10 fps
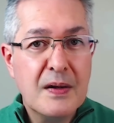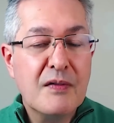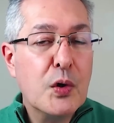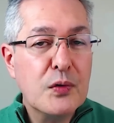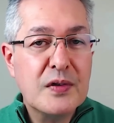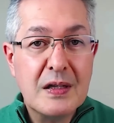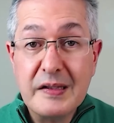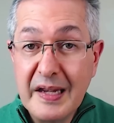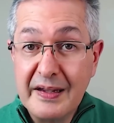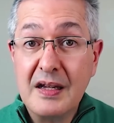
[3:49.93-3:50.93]
Of course, it'll
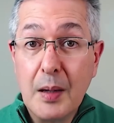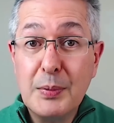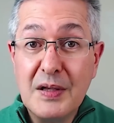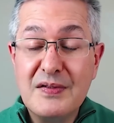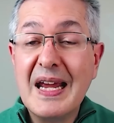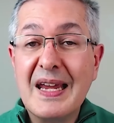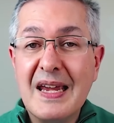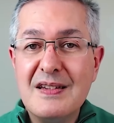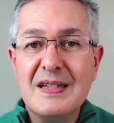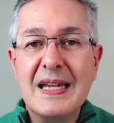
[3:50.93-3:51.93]
take a couple of
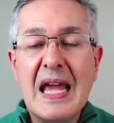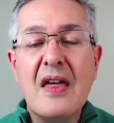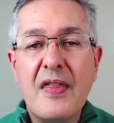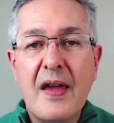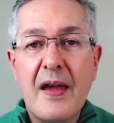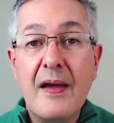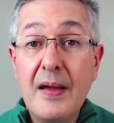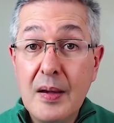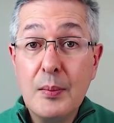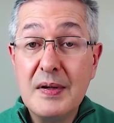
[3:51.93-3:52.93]
decades to get there,
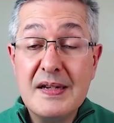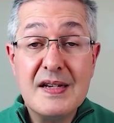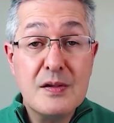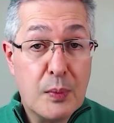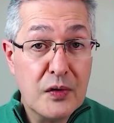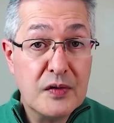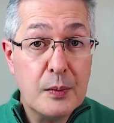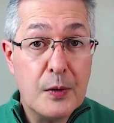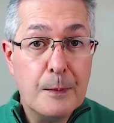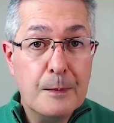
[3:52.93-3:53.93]
but it is
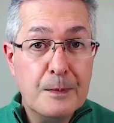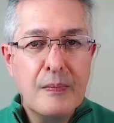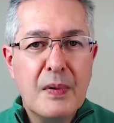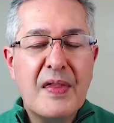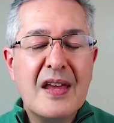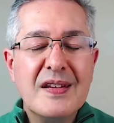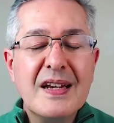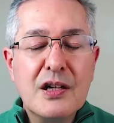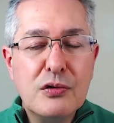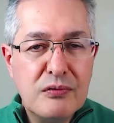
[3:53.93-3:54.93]
possible. But that's
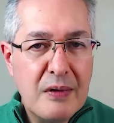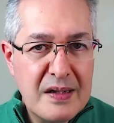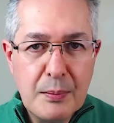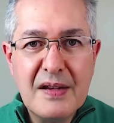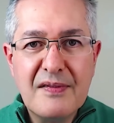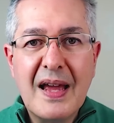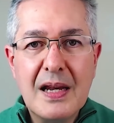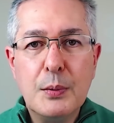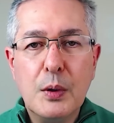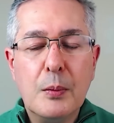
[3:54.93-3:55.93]
incredibly
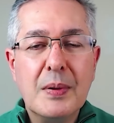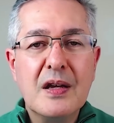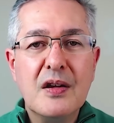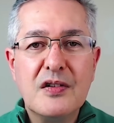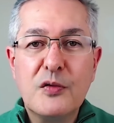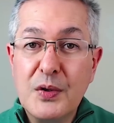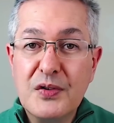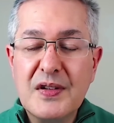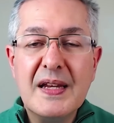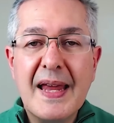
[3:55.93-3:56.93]
valuable because, as we'll
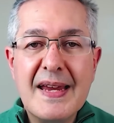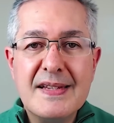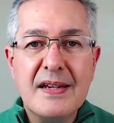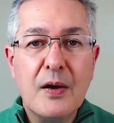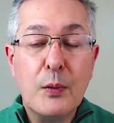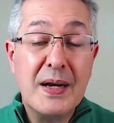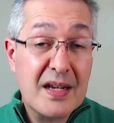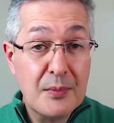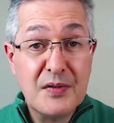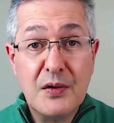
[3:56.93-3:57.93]
see later, when it
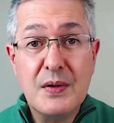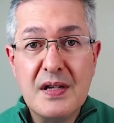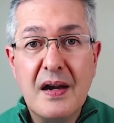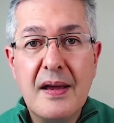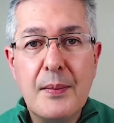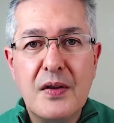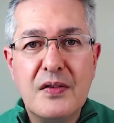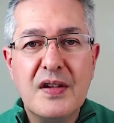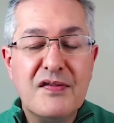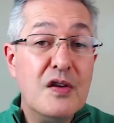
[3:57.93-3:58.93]
comes to
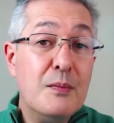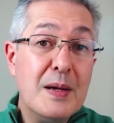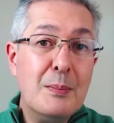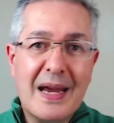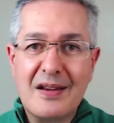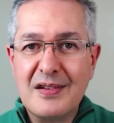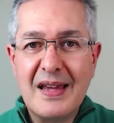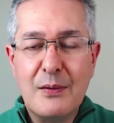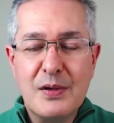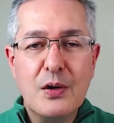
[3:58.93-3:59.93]
retirement, if you've been maxing
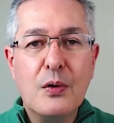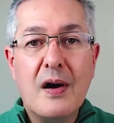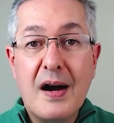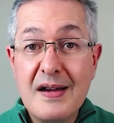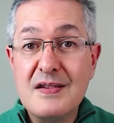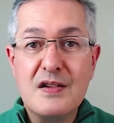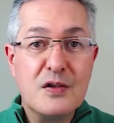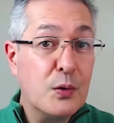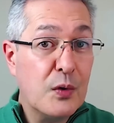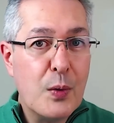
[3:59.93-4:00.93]
out your
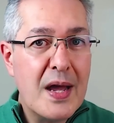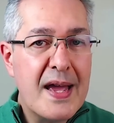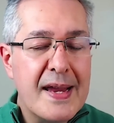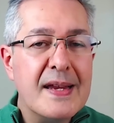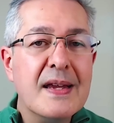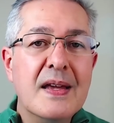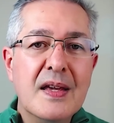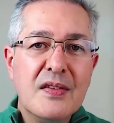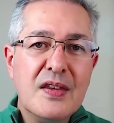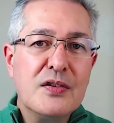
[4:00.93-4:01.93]
ISAs all the way,
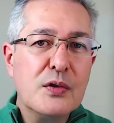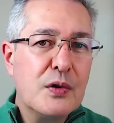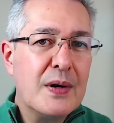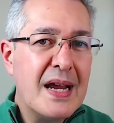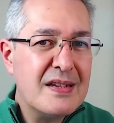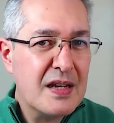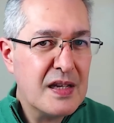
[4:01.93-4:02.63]
this will create a